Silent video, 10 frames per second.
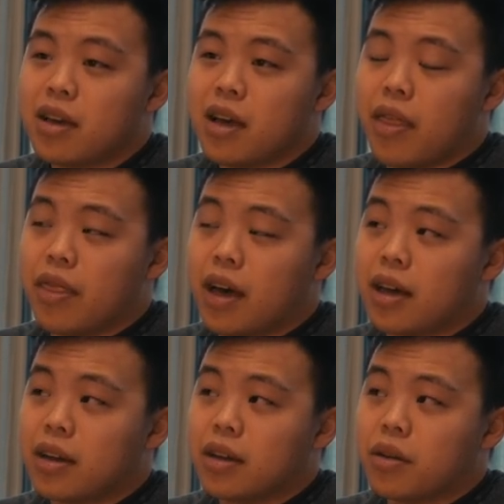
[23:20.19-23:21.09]
And
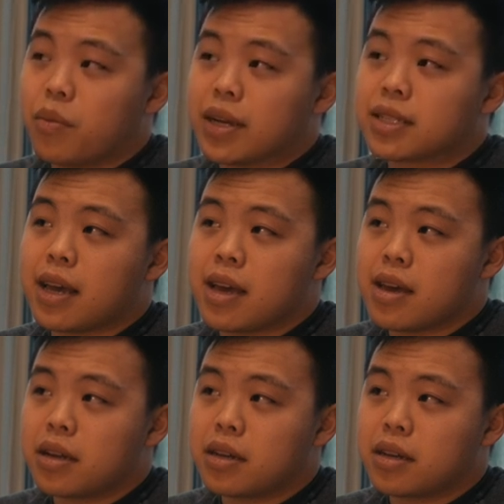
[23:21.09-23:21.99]
then once I
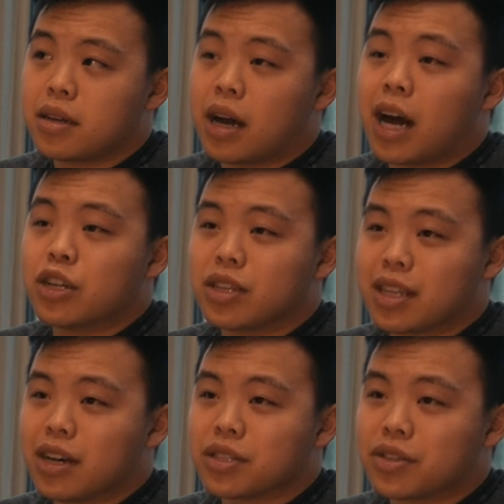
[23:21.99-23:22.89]
hit
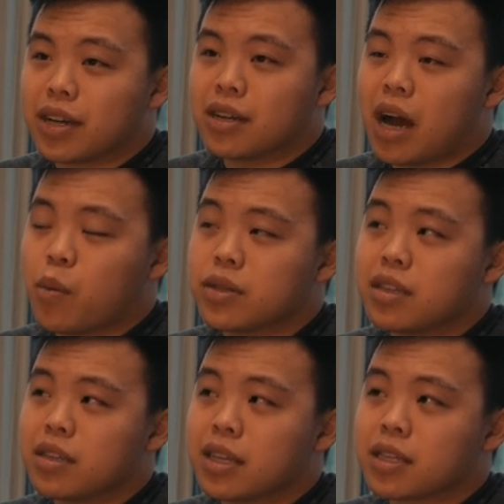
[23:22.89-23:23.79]
100,000, right, I
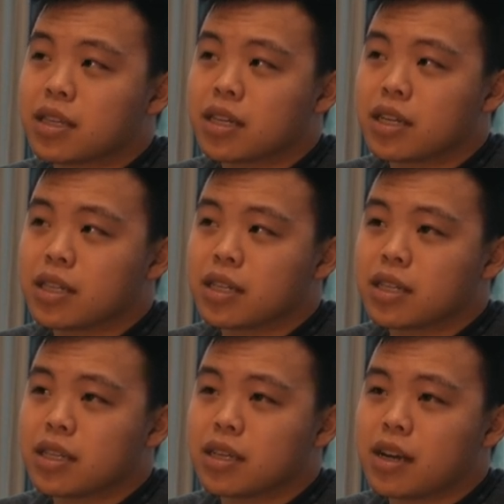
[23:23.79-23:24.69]
wasn't
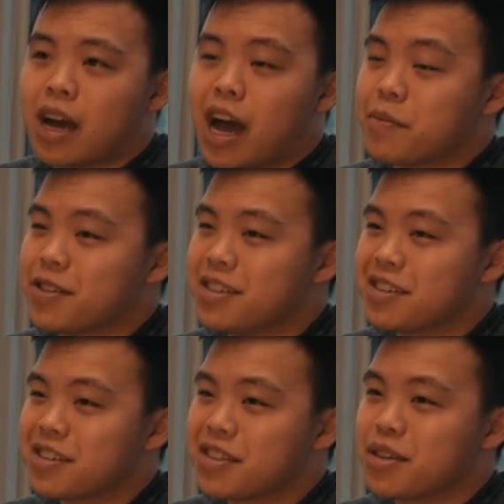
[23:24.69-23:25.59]
necessarily happy.
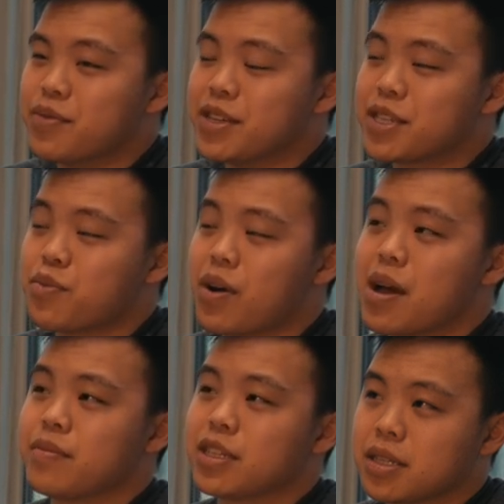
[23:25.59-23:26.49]
The reason why
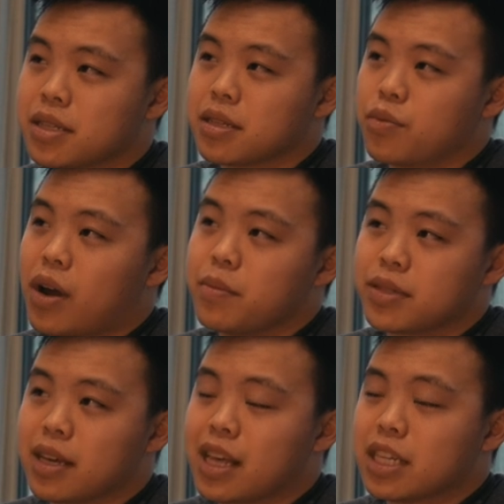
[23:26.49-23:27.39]
I'm
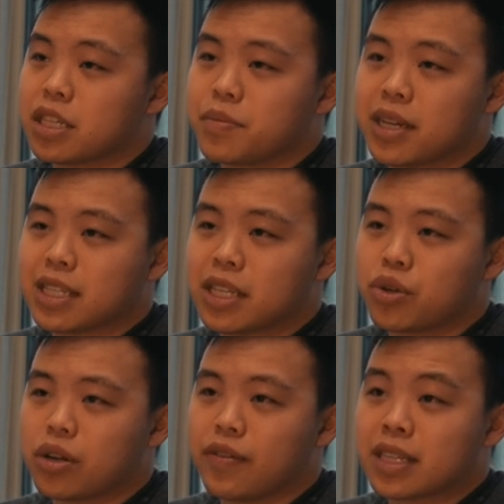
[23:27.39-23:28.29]
saying that is just because I
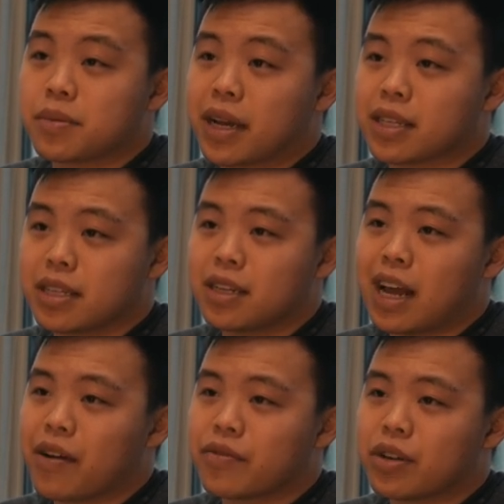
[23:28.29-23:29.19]
sort of expected it
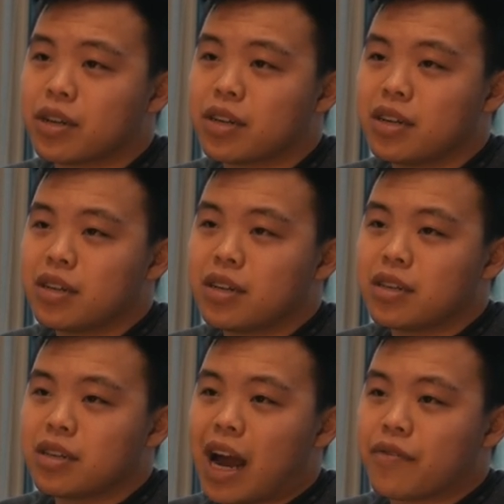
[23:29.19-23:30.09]

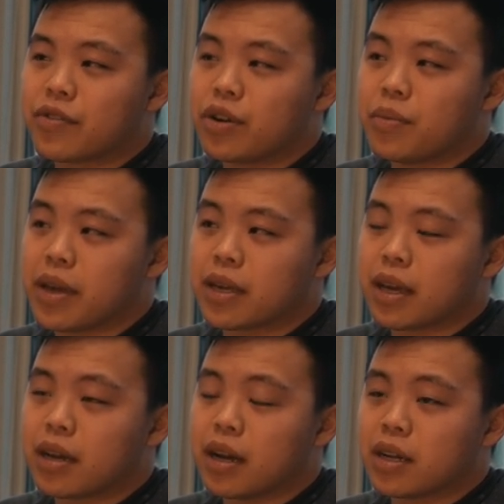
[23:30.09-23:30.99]
after
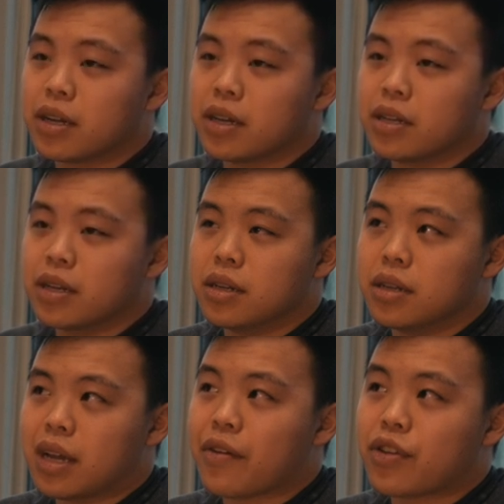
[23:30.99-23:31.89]
making a good.
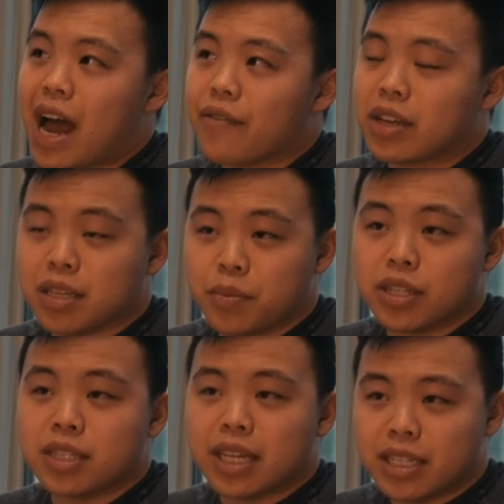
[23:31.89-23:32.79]
After having some
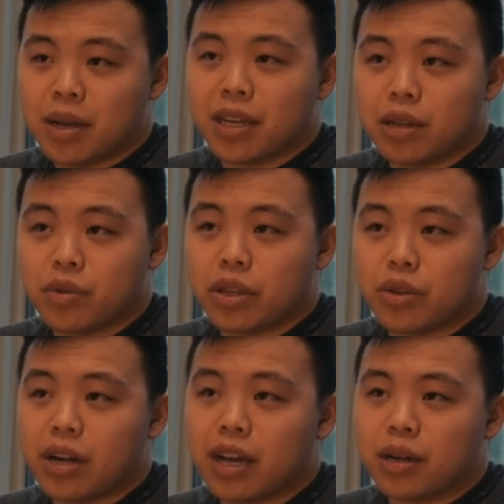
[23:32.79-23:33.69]
good sales coming in with the
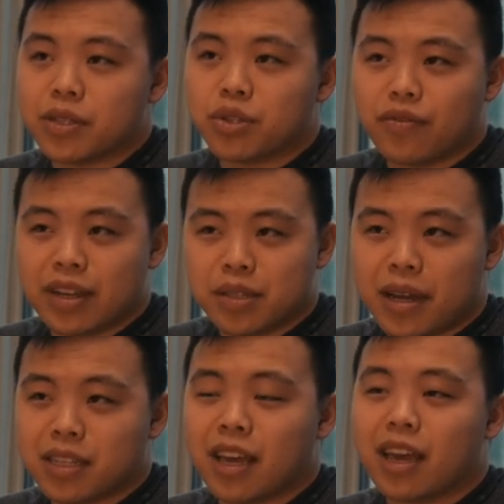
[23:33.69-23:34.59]
3rd item, I sort of
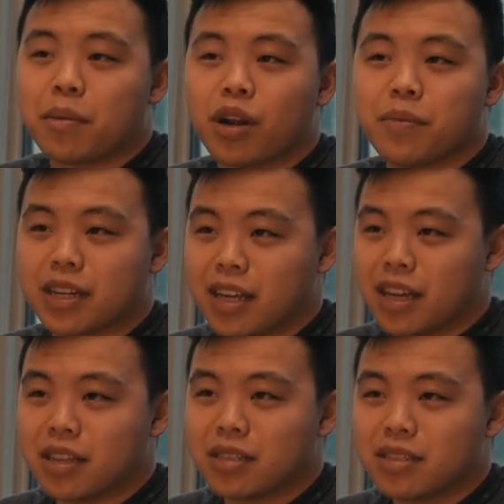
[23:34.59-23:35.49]
expected, hey, I'm probably gonna
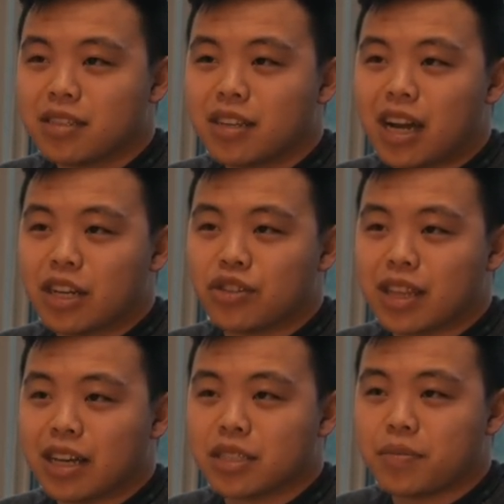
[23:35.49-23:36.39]
hit
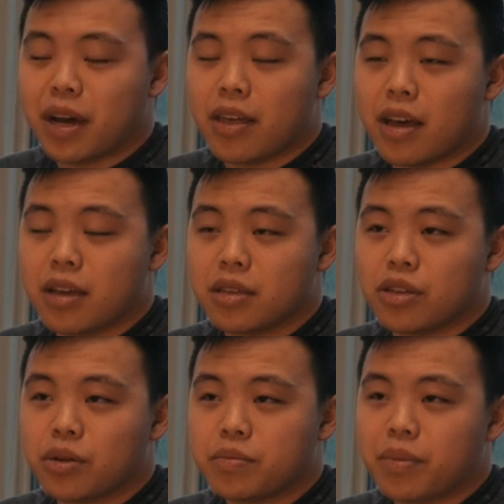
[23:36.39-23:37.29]
100,000 by
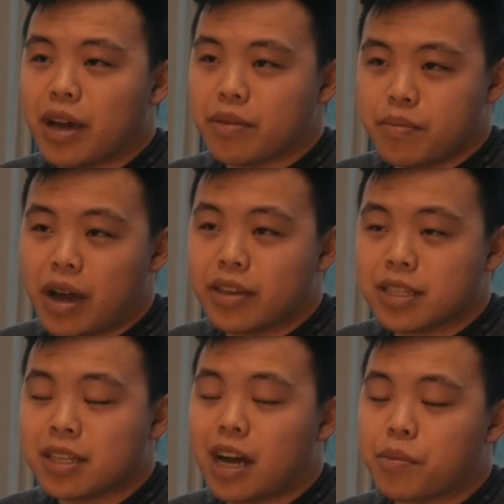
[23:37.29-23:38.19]

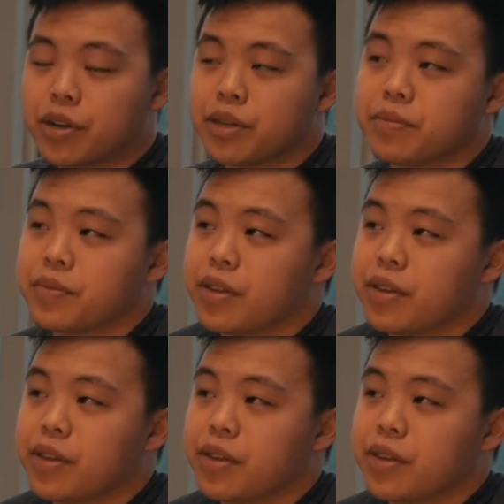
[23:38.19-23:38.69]
this time, right?